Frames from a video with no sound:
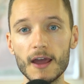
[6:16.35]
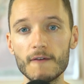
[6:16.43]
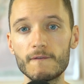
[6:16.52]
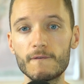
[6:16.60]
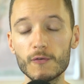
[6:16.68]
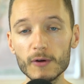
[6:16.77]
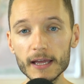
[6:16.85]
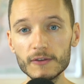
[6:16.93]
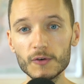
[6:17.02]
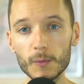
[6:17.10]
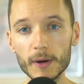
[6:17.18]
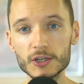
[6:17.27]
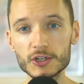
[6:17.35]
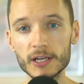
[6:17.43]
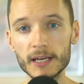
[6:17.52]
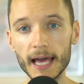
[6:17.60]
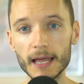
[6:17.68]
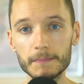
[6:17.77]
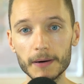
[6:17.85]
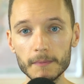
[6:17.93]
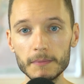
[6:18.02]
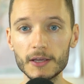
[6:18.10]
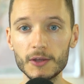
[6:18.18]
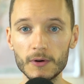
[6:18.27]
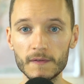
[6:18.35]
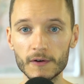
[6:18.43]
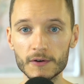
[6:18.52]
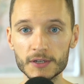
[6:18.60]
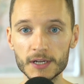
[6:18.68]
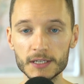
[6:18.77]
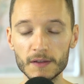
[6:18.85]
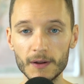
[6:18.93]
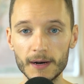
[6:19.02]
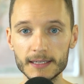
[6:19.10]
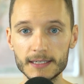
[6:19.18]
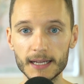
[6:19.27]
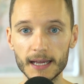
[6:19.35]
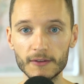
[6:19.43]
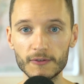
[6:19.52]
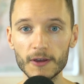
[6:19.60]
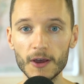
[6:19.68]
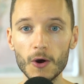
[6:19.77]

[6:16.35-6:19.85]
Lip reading: free tuition at public universities in the United States